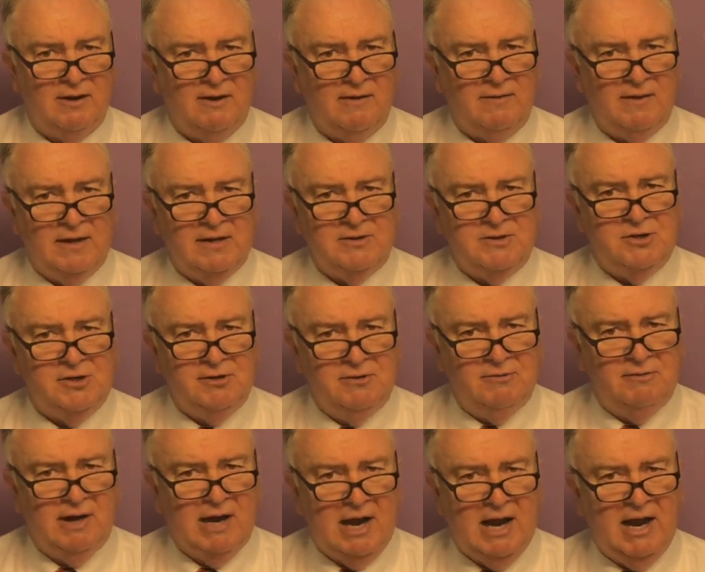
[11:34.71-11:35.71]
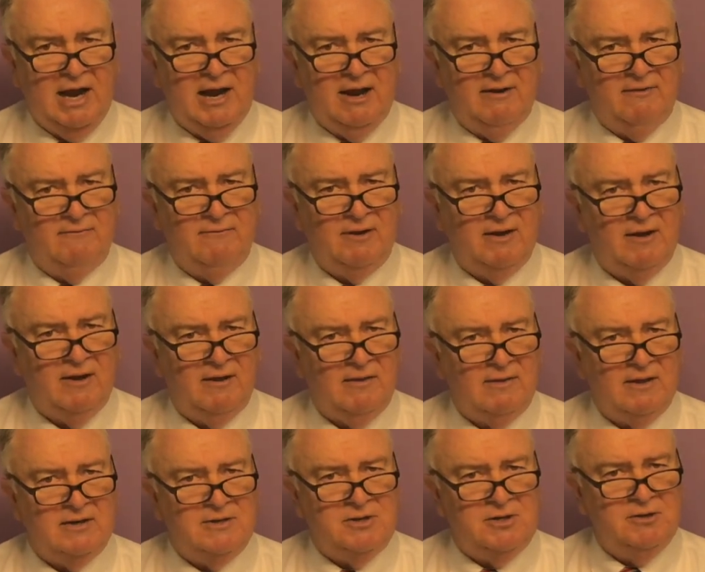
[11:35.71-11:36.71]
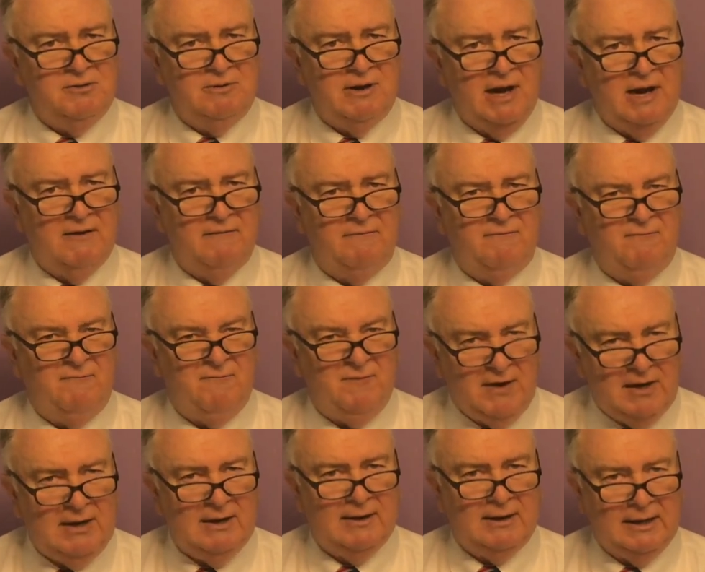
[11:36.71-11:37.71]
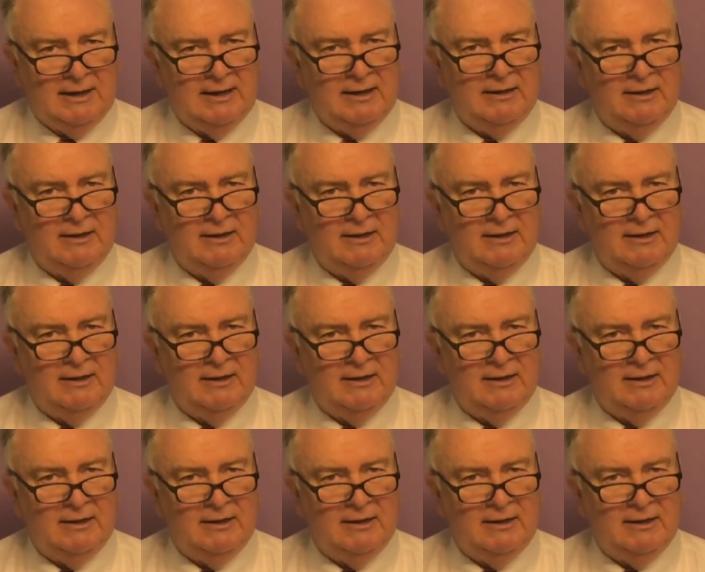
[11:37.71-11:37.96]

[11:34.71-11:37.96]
that you have feeling.